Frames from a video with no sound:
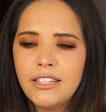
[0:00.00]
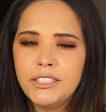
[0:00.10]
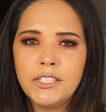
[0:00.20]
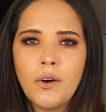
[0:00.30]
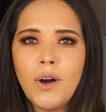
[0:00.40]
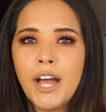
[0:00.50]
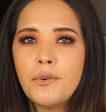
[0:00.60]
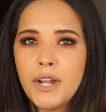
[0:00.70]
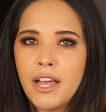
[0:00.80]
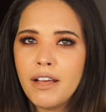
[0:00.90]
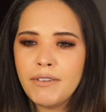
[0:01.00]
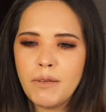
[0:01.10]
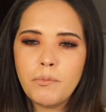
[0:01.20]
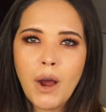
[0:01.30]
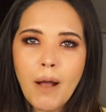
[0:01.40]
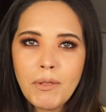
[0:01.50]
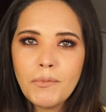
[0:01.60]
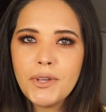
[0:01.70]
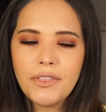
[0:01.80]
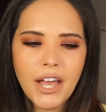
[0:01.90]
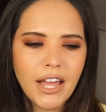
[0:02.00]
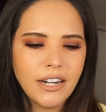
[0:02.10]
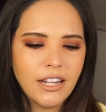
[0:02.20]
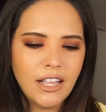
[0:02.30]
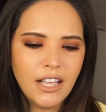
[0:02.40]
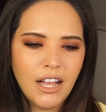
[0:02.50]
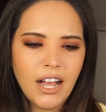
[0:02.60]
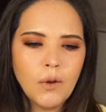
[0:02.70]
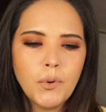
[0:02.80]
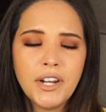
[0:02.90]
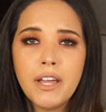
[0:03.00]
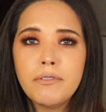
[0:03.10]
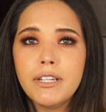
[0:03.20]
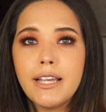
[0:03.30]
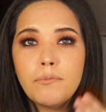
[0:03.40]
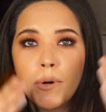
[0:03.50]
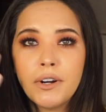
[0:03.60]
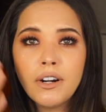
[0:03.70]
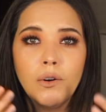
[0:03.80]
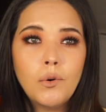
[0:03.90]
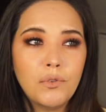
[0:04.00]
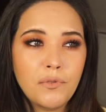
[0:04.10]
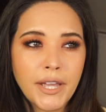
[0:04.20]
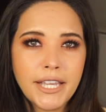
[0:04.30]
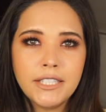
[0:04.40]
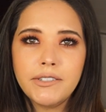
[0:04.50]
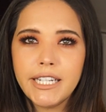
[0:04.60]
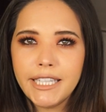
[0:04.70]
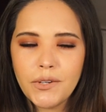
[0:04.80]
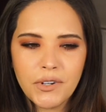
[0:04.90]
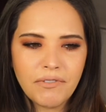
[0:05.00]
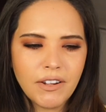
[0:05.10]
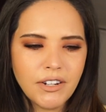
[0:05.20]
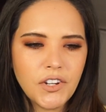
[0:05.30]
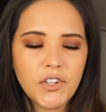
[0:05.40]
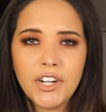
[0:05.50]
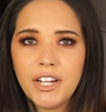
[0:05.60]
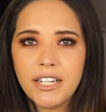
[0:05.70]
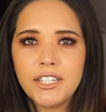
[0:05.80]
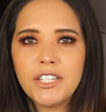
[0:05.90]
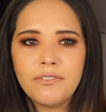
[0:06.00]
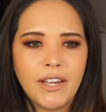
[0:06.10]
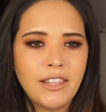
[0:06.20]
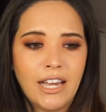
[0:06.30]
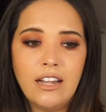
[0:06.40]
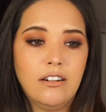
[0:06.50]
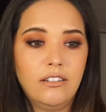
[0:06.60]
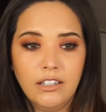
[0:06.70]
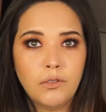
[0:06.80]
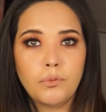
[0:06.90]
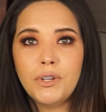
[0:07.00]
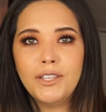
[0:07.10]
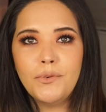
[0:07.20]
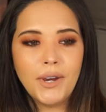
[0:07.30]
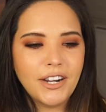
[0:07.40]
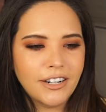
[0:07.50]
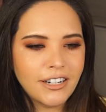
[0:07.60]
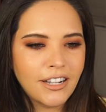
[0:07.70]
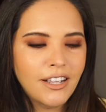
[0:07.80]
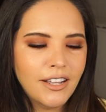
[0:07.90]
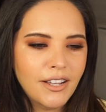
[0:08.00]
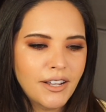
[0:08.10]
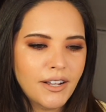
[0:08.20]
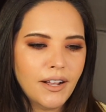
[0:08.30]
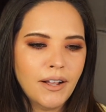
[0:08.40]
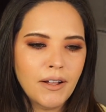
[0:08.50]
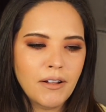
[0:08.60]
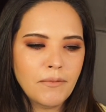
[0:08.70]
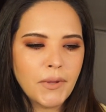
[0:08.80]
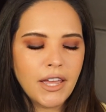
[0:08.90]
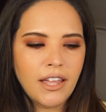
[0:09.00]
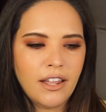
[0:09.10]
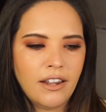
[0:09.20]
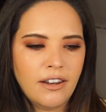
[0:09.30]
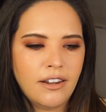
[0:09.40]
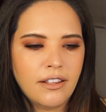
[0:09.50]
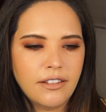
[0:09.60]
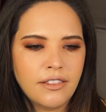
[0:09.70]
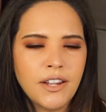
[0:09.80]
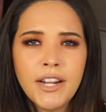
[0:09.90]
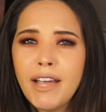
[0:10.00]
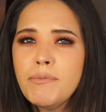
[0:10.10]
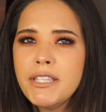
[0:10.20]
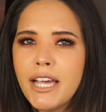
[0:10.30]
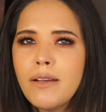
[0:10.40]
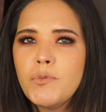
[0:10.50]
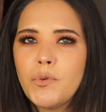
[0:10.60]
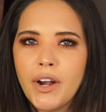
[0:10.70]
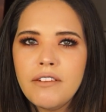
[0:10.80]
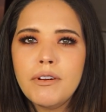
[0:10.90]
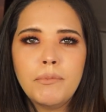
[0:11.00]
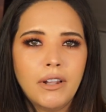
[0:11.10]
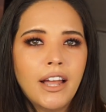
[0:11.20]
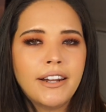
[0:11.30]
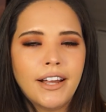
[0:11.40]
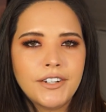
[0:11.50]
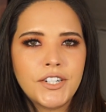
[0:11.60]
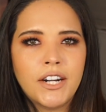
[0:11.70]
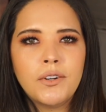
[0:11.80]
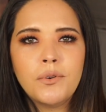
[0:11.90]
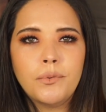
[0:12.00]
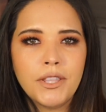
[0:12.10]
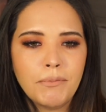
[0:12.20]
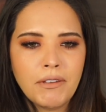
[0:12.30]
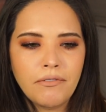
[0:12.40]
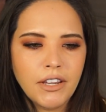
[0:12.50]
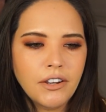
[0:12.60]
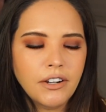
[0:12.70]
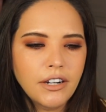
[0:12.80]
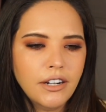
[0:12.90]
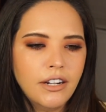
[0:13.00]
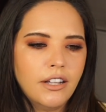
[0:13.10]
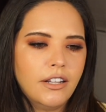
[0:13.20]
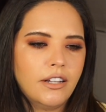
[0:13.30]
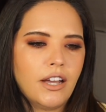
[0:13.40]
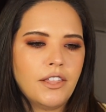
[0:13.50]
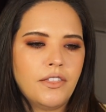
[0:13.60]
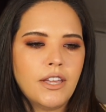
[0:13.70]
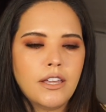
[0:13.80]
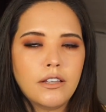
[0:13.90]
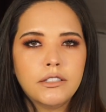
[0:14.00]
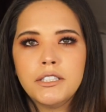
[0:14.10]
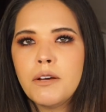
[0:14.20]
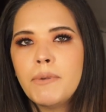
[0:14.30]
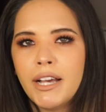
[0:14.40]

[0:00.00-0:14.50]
So I don't have a problem with that. I would never like put on a whole face of like liquid foundation. I just find that like really weird. And there have been times where I've applied eyeshadow with my finger. I think some